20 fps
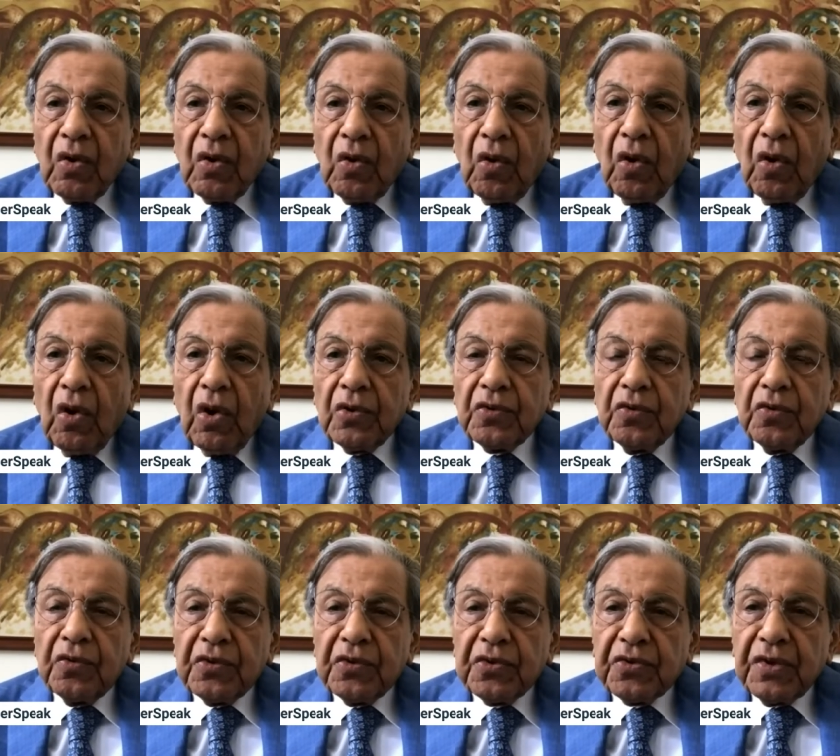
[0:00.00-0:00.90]
or
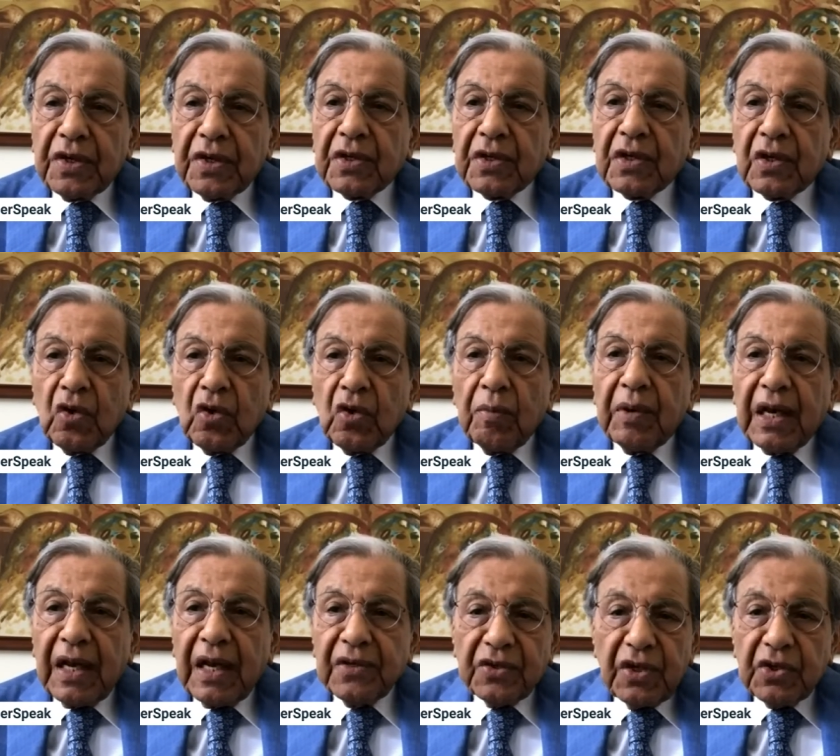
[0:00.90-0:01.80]
you restrict
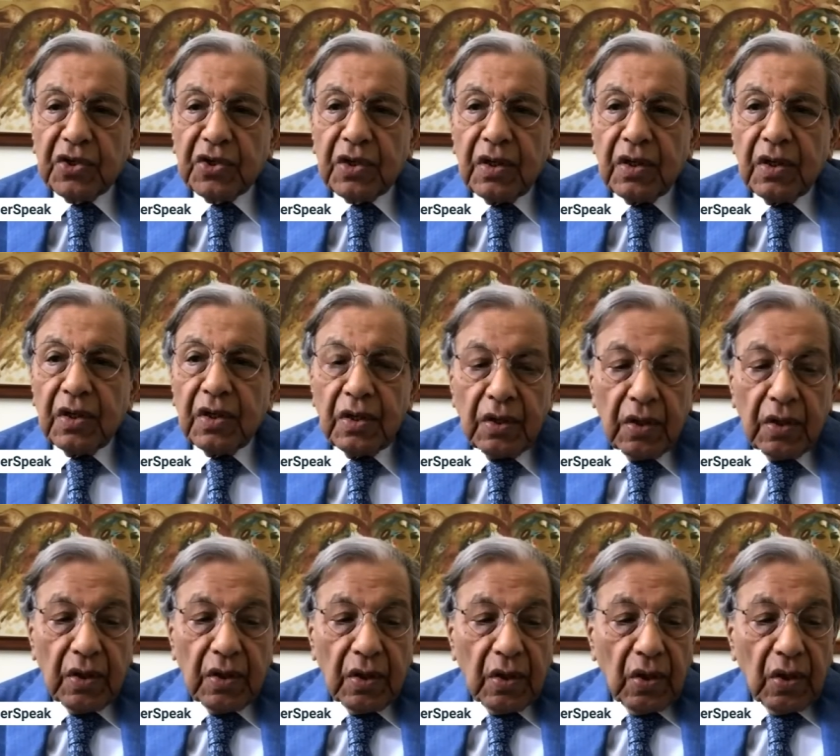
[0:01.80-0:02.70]
globalization,
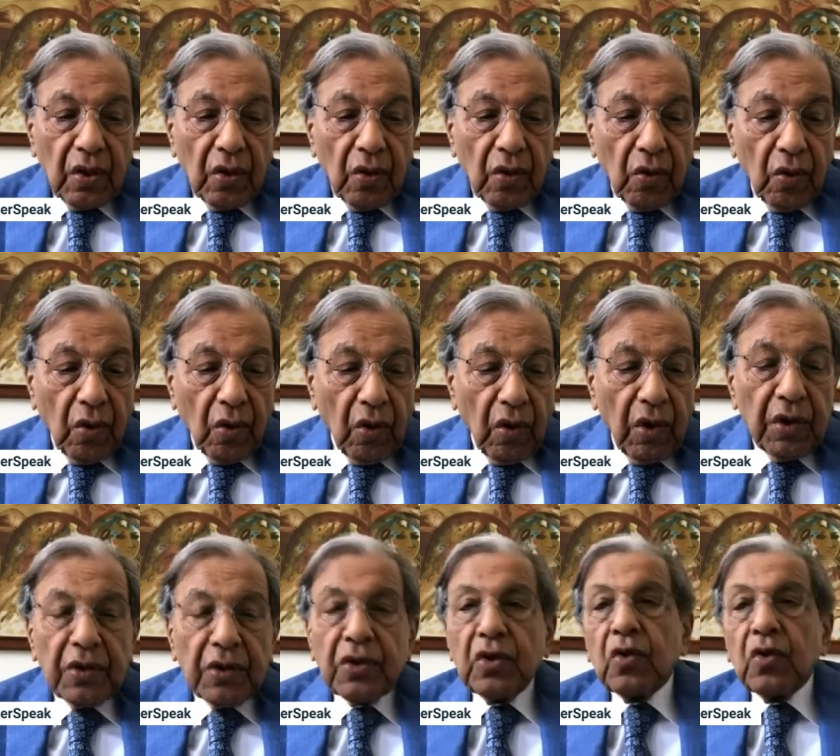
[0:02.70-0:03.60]

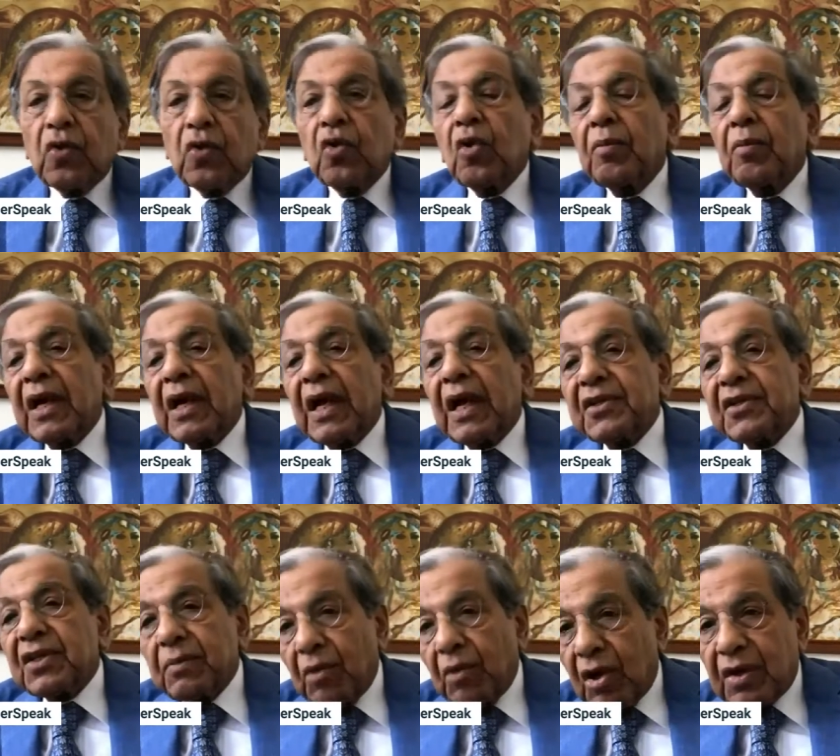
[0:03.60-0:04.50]
or you
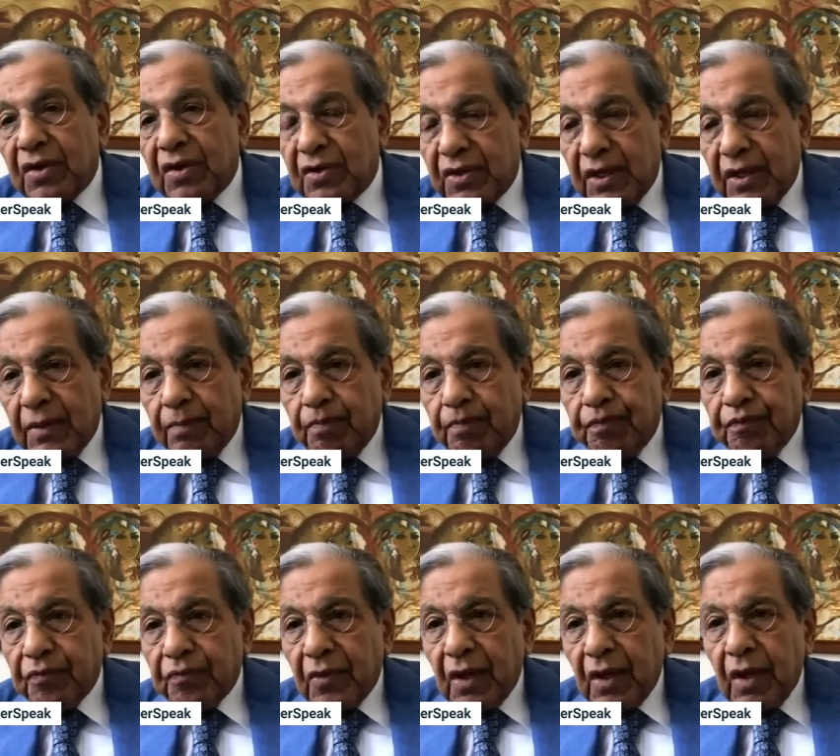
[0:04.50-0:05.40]
globalize democracy.
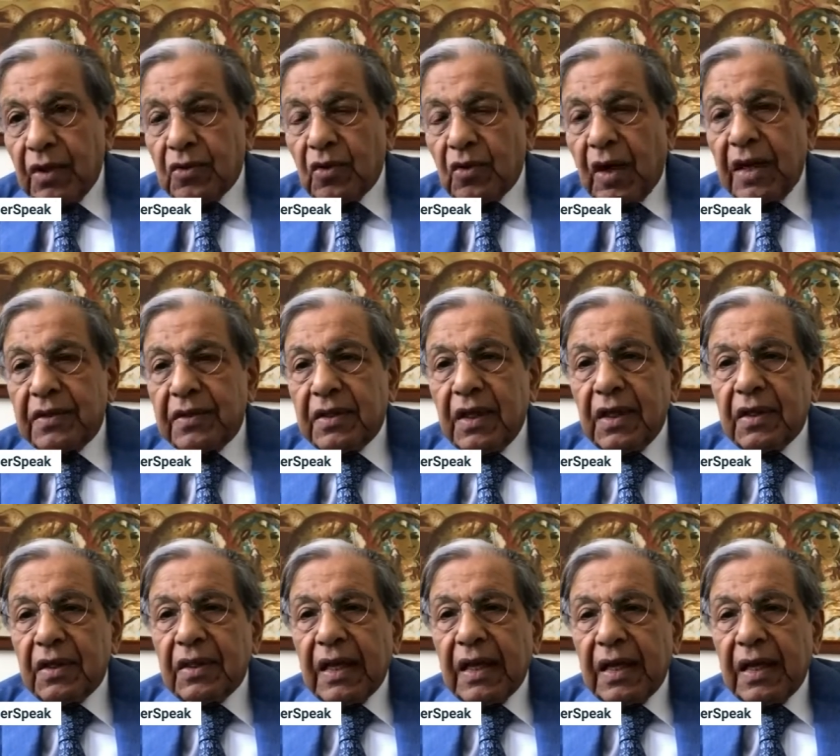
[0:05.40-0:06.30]
So I
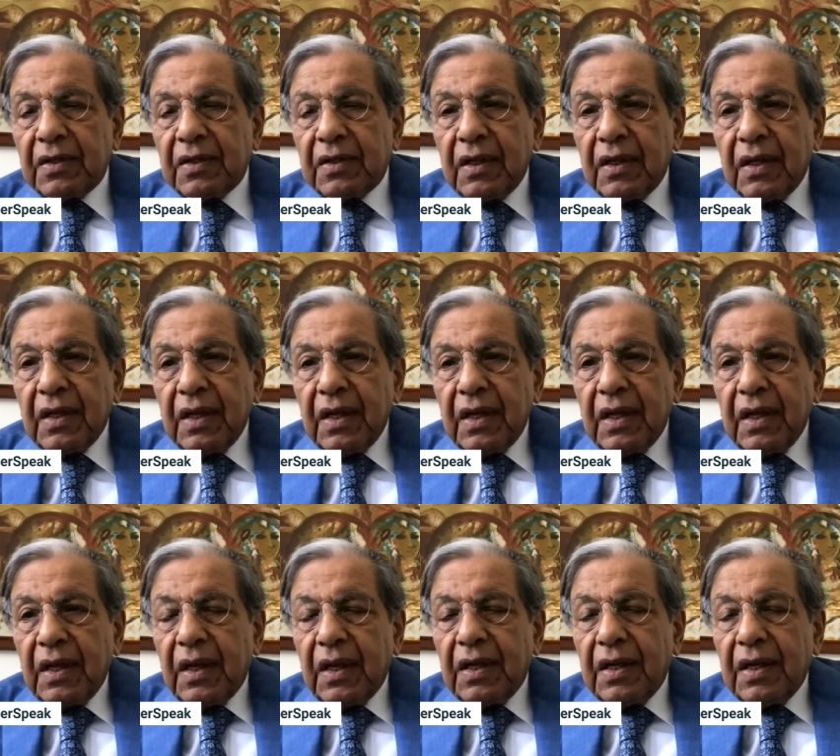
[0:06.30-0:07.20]
think that
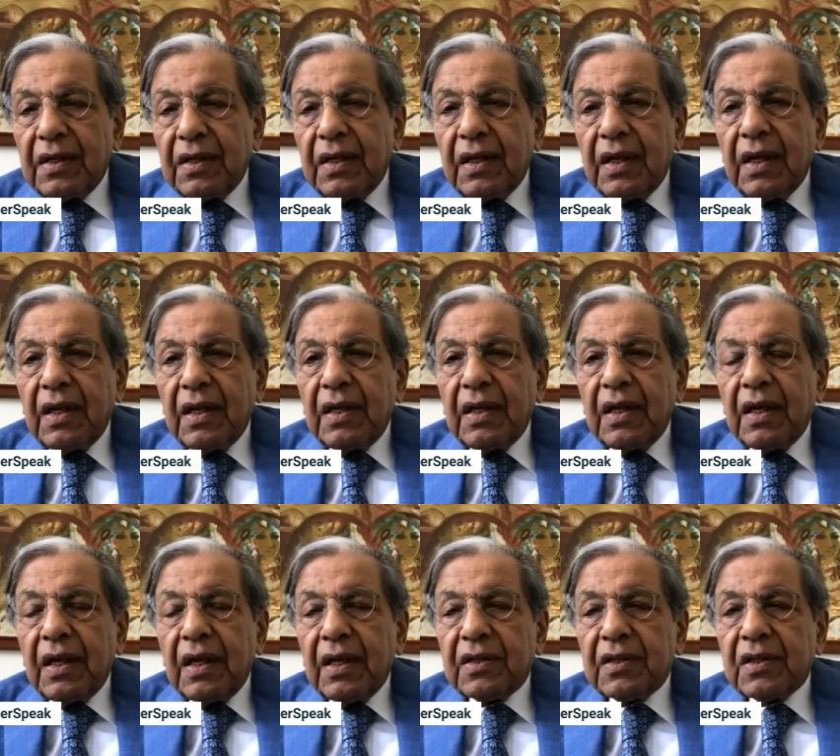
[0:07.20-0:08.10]
in
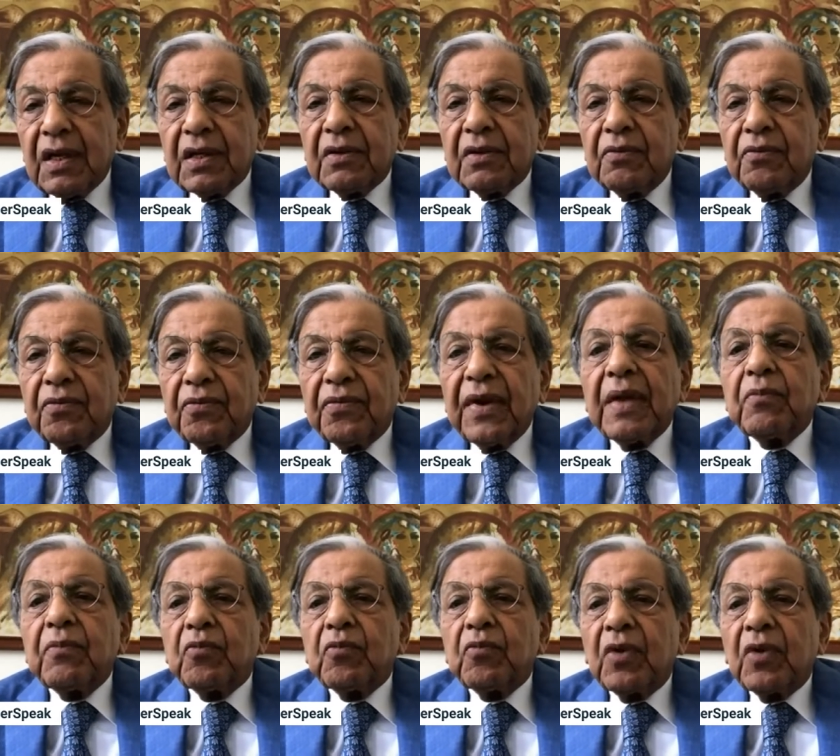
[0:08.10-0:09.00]
a certain
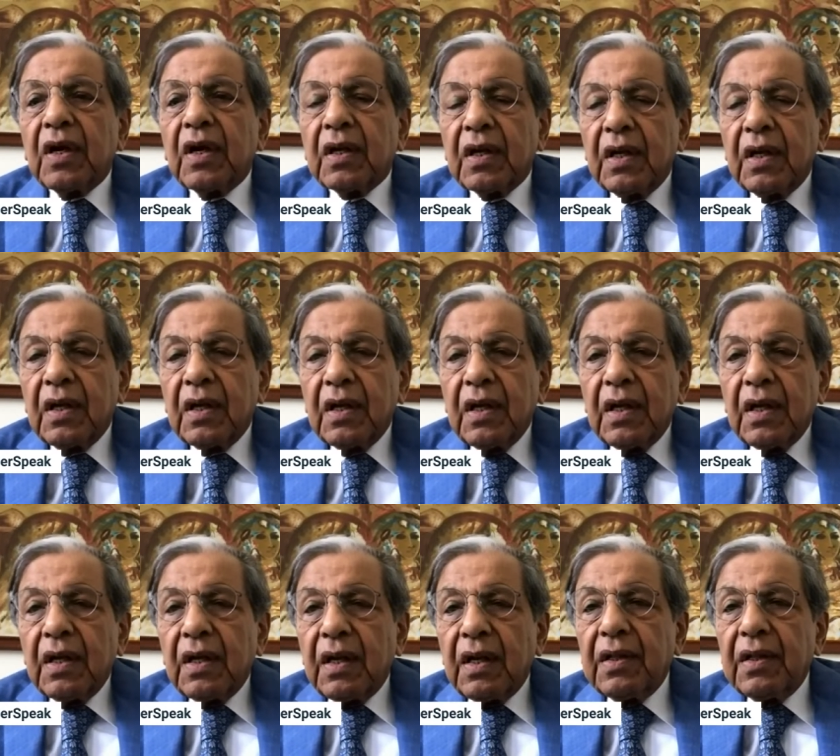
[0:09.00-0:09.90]
framework,
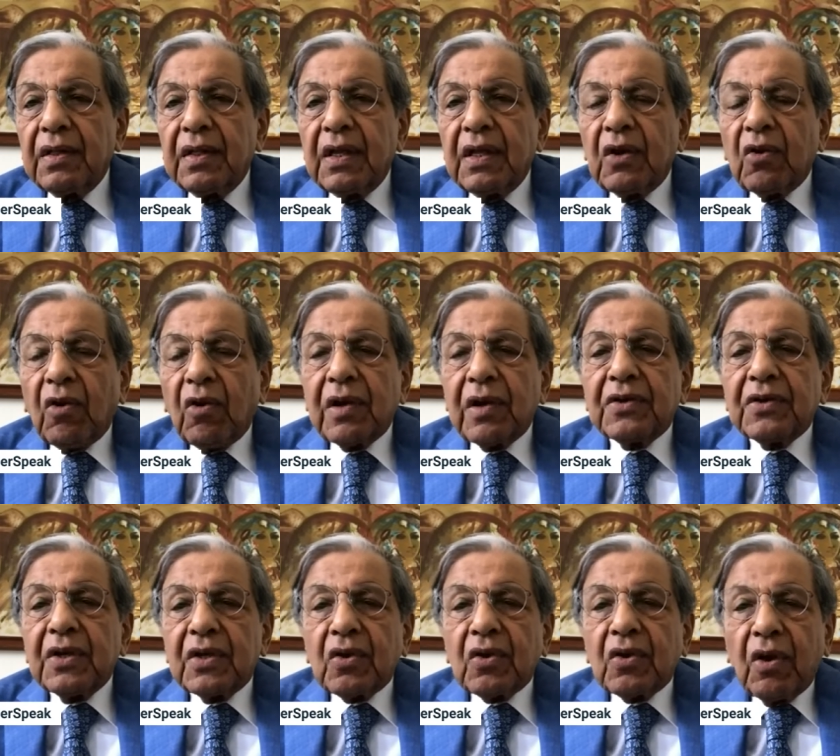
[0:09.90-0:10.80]
in the
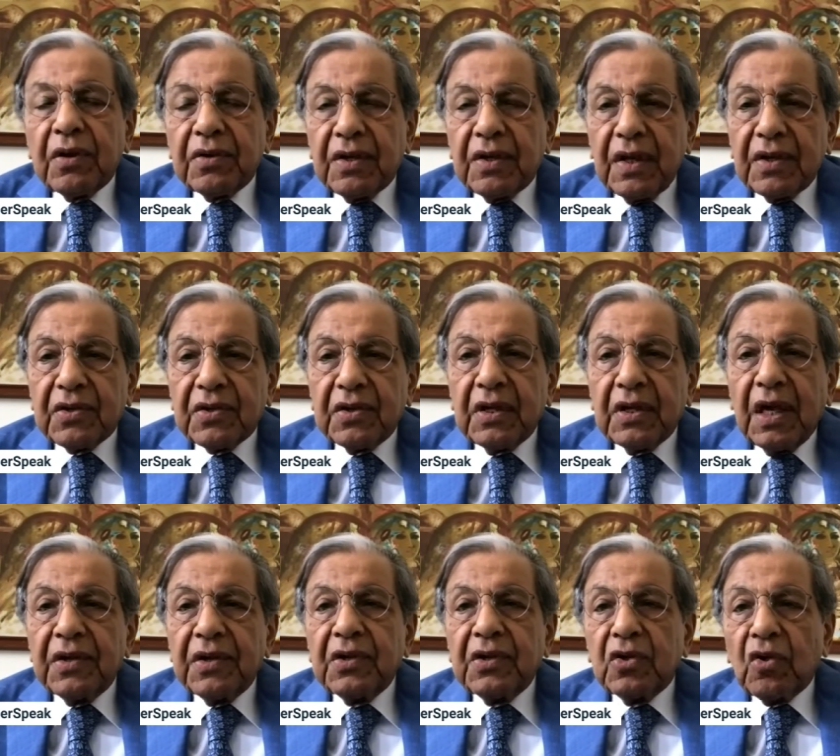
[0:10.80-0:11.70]
altered context,
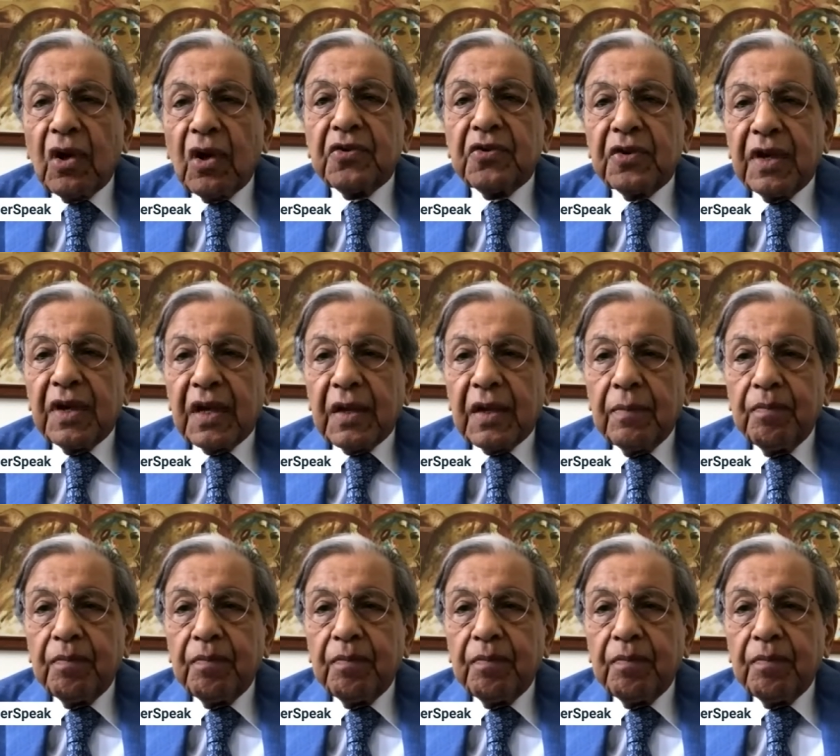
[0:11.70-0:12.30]
Danny Roderick